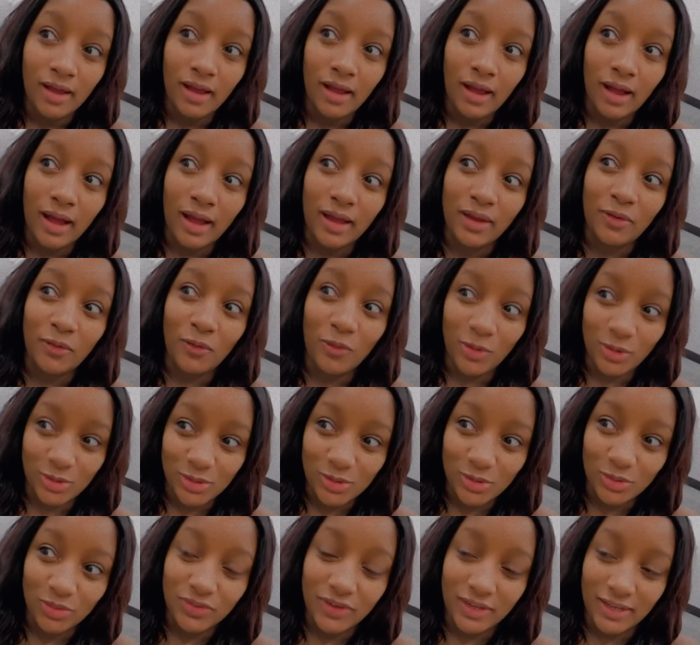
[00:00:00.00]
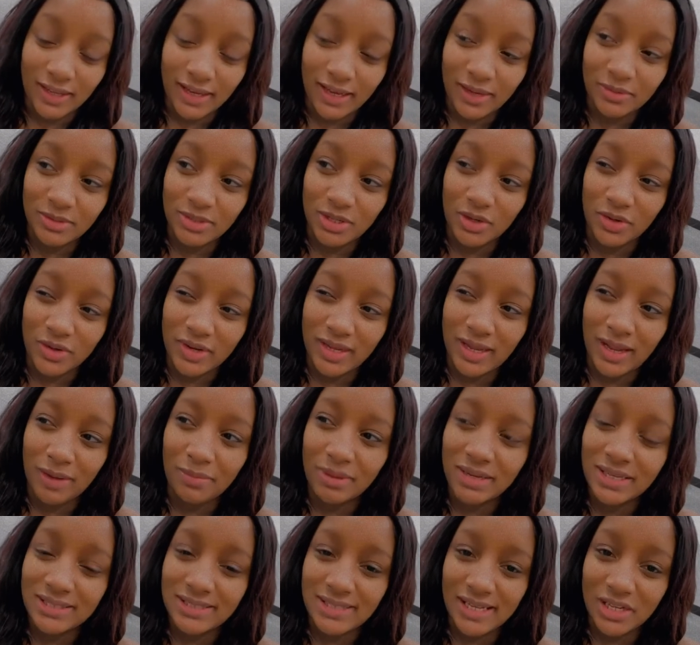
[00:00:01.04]
I also felt like I was hungry again,
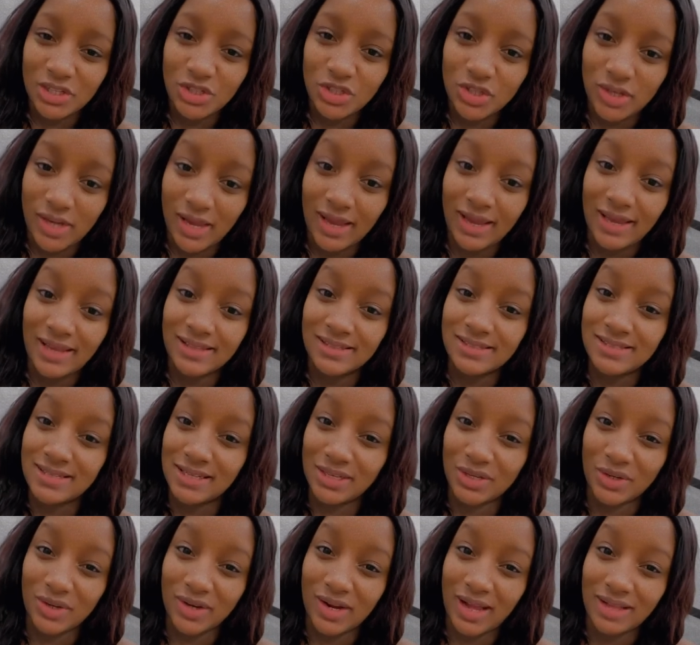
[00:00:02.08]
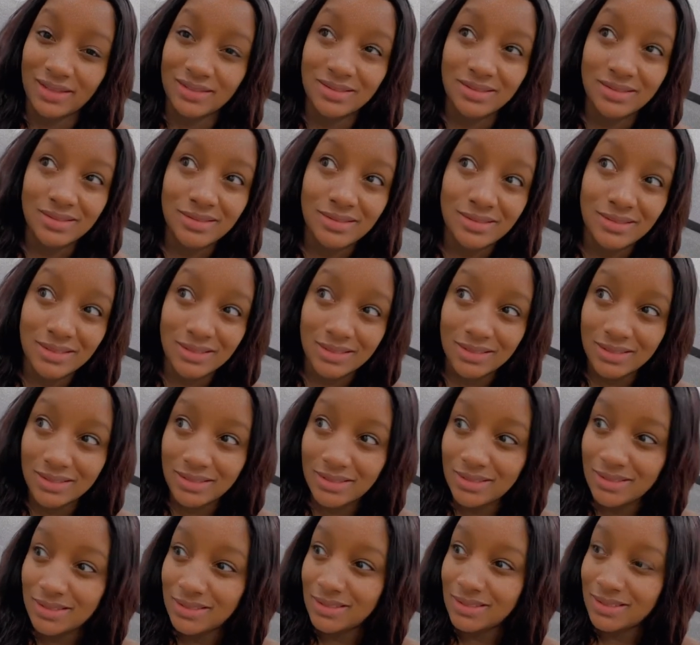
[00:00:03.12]
because yesterday I ate dinner at
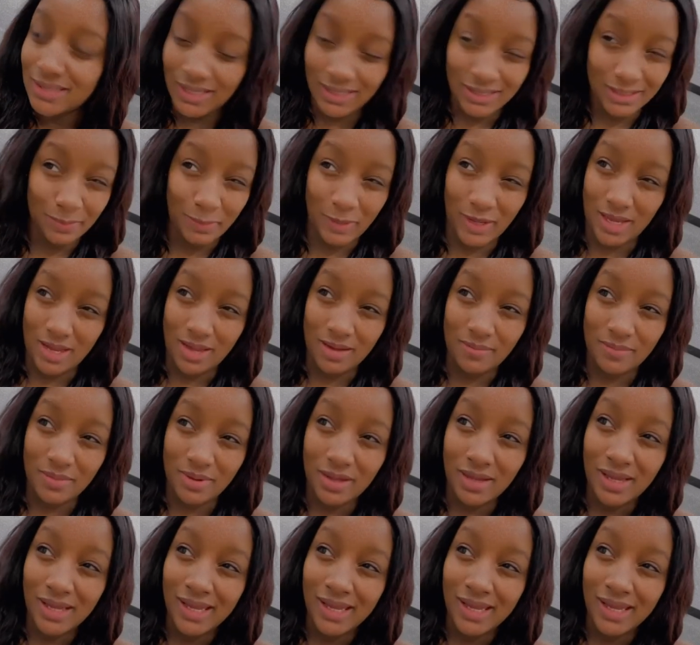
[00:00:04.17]
6 p.m.